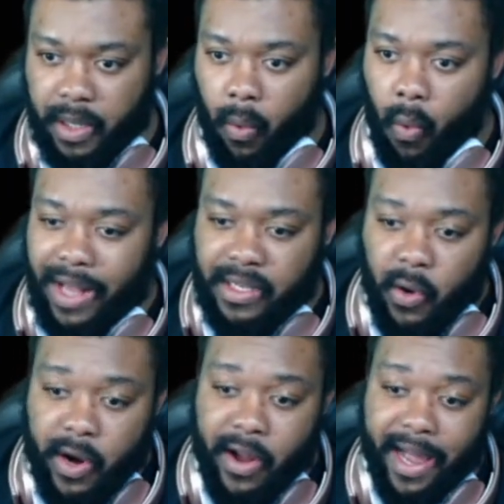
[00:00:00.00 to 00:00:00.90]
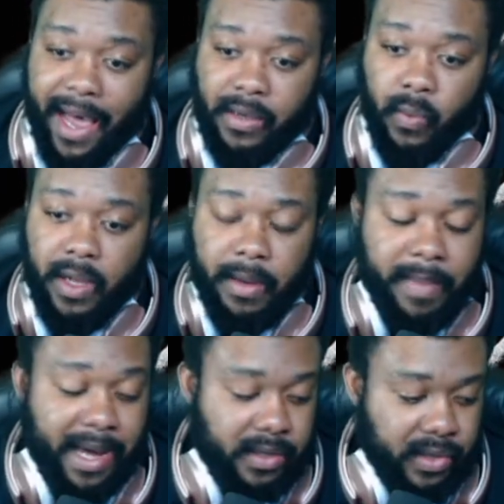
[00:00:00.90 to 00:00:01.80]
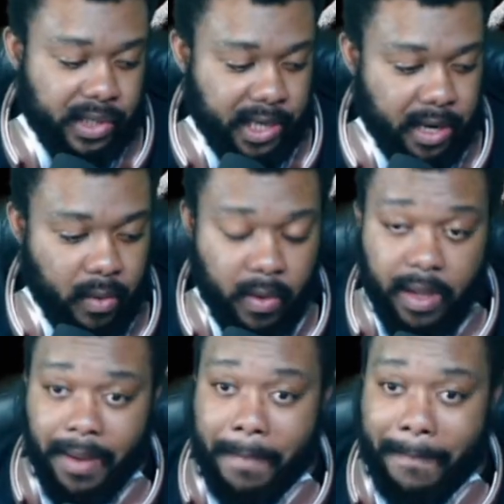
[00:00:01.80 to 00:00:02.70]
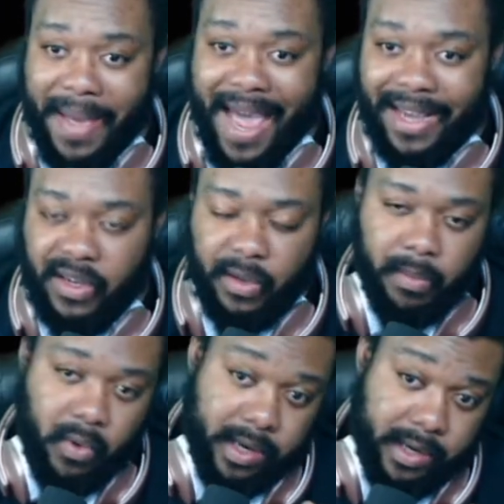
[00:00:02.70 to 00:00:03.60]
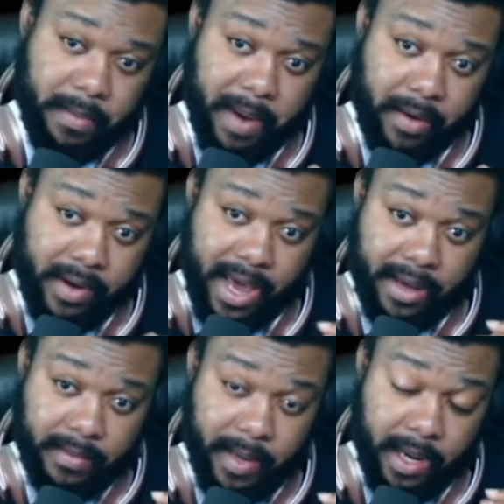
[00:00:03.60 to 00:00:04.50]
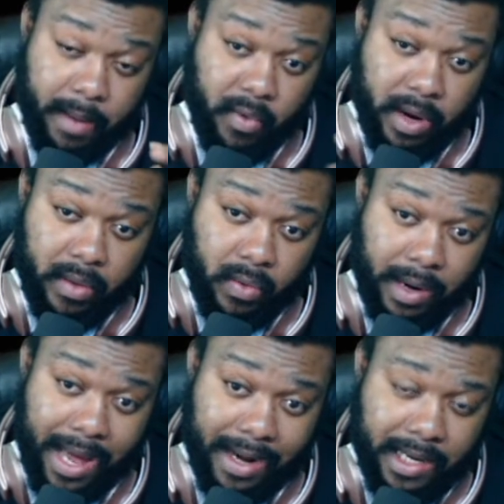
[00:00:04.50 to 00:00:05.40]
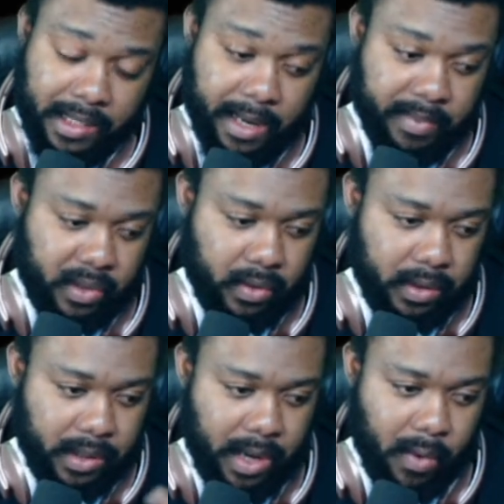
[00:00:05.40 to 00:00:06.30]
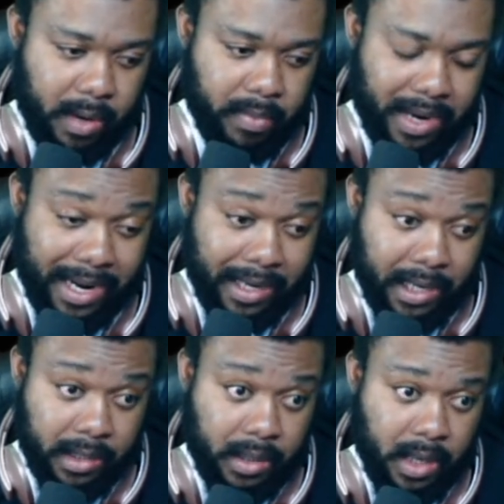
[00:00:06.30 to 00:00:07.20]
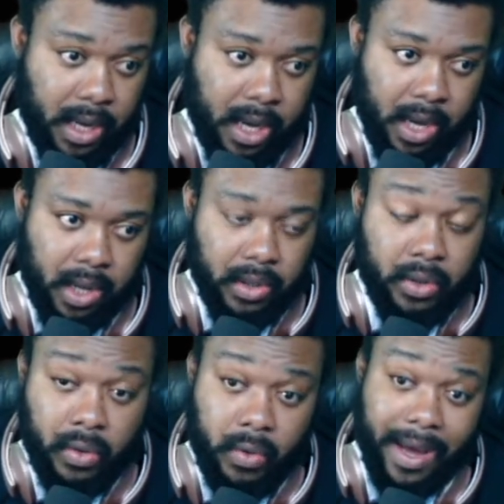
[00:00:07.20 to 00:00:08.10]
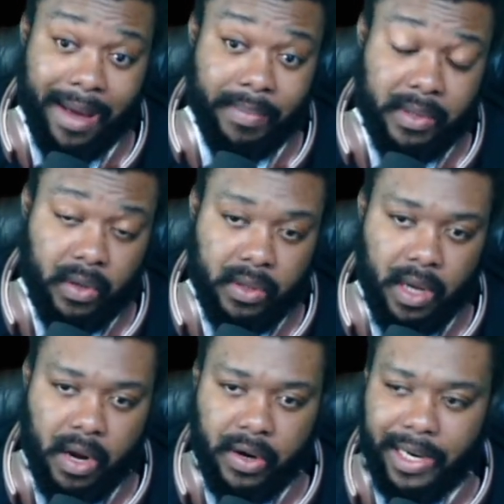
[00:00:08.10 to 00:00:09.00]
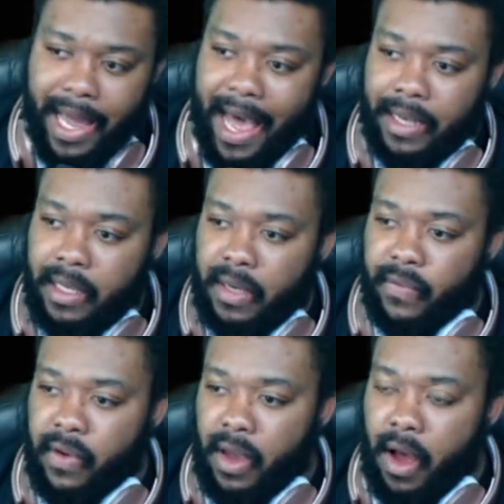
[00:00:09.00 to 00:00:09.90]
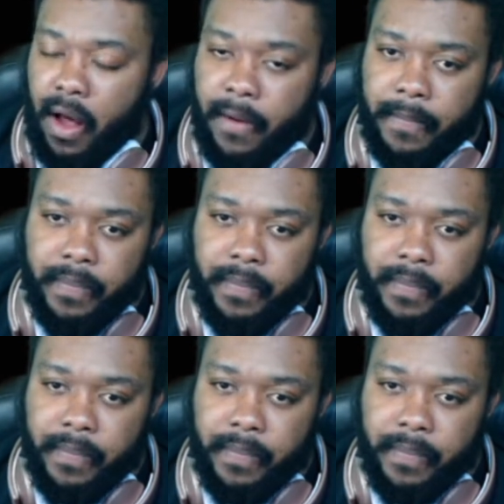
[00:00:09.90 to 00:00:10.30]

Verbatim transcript: What's going on, guys? Welcome back to the channel. Welcome back. It's your boy Terabyt Reacts, man. I'm running through a lot of these episodes because I want to put at least two episodes on early access for y'all